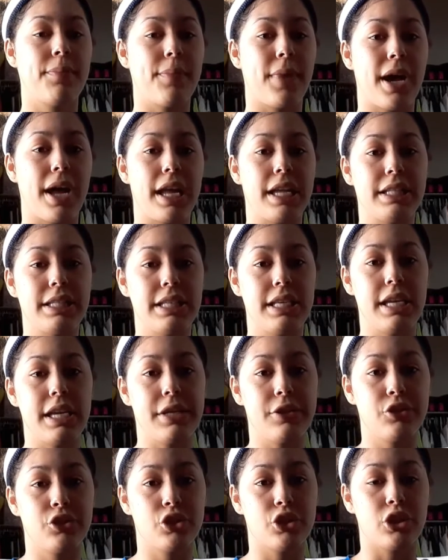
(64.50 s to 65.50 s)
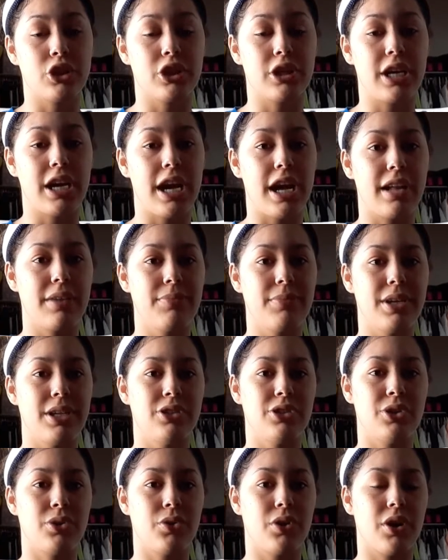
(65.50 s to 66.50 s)
my teacher had me
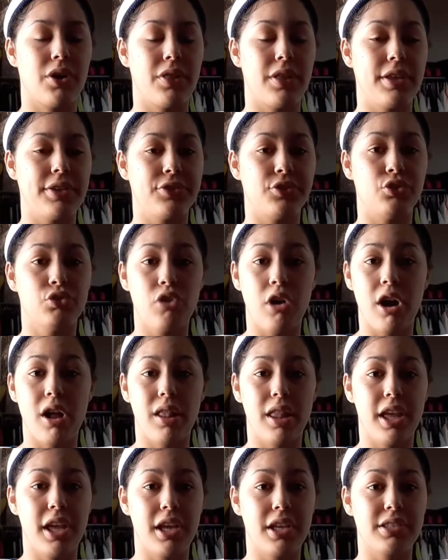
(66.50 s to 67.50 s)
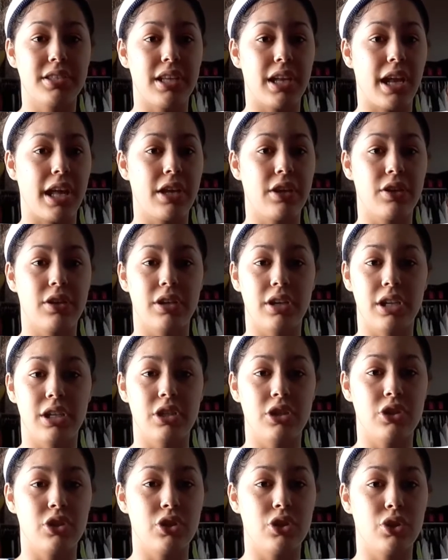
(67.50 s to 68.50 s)
do all these drawings that I
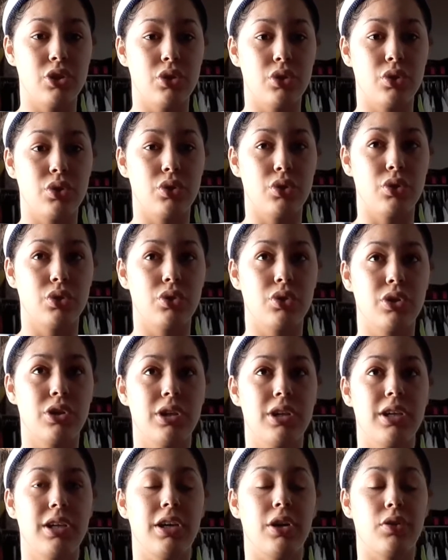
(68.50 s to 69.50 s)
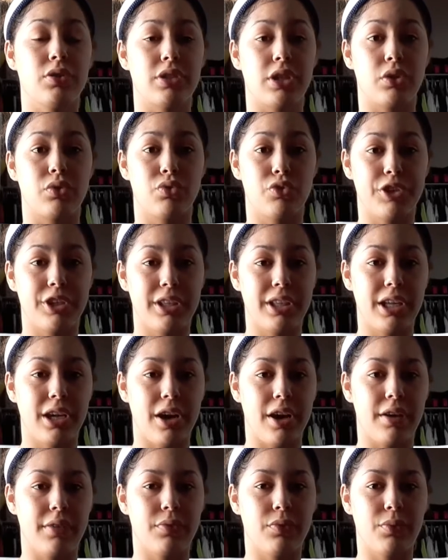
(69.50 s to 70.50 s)
couldn't do. It was like really
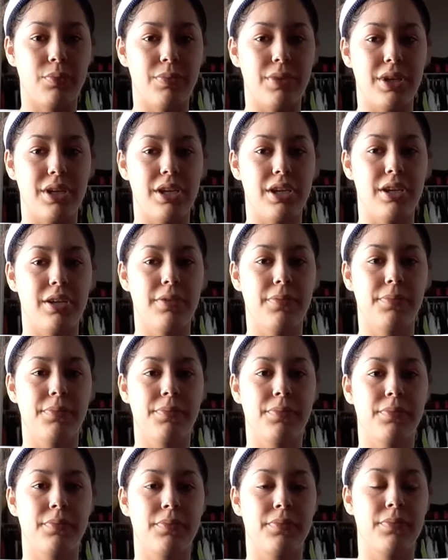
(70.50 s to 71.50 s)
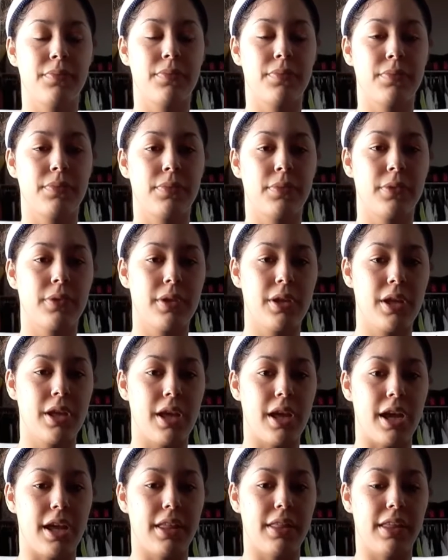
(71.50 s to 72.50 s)
hard for me.
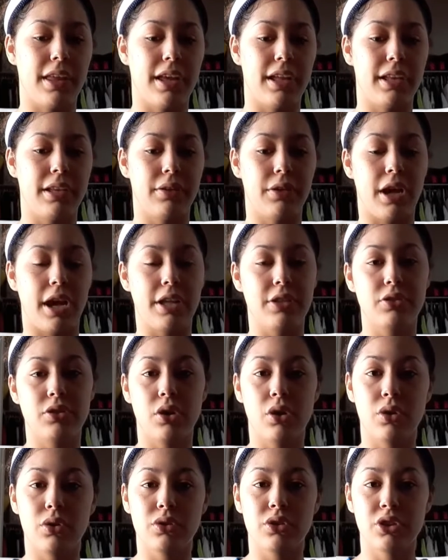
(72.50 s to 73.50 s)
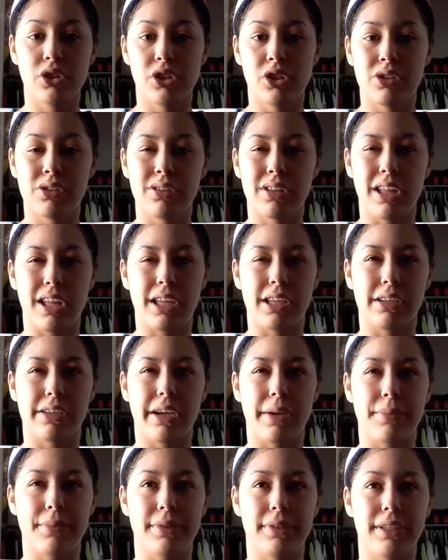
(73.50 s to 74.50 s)
And then I told her, like,
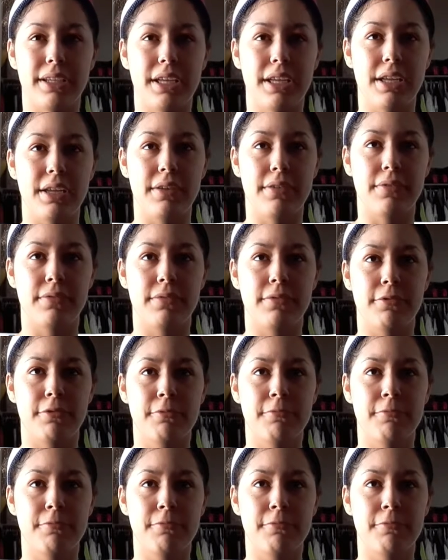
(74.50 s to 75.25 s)
I believe,